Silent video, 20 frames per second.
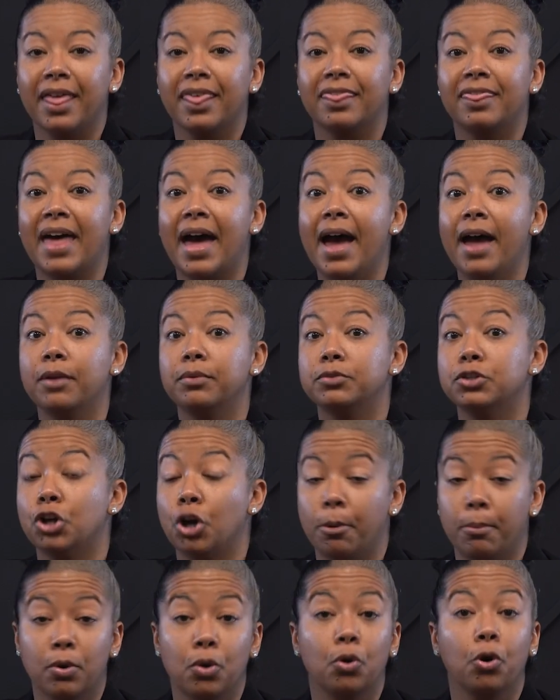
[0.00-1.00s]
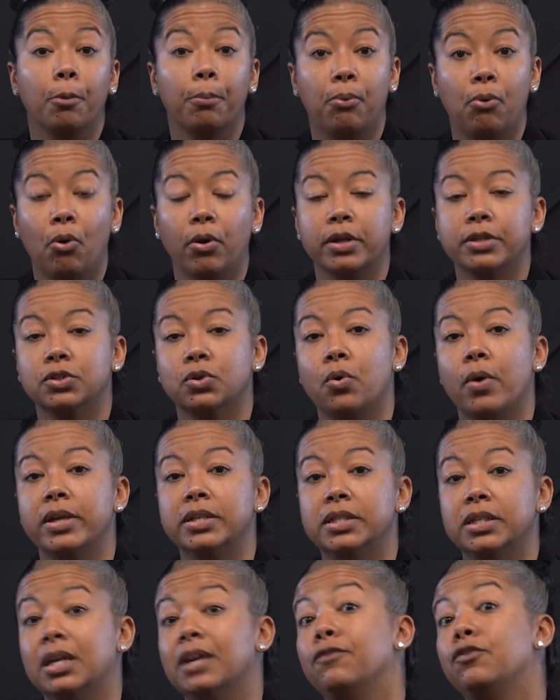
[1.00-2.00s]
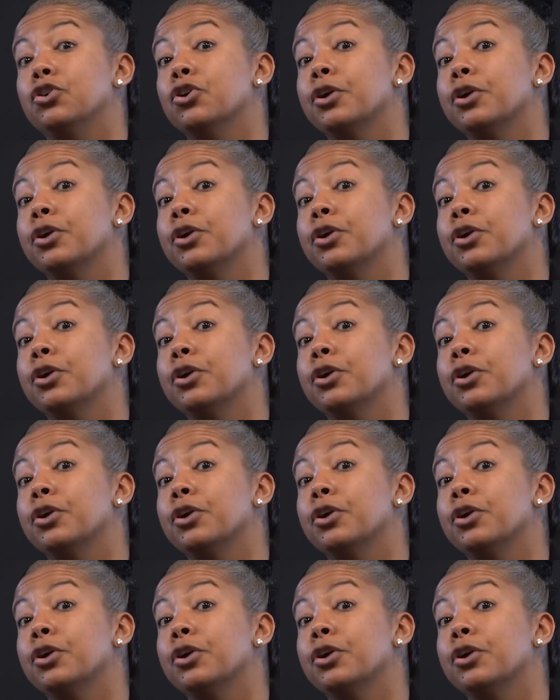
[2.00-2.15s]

that terminal or port is going to give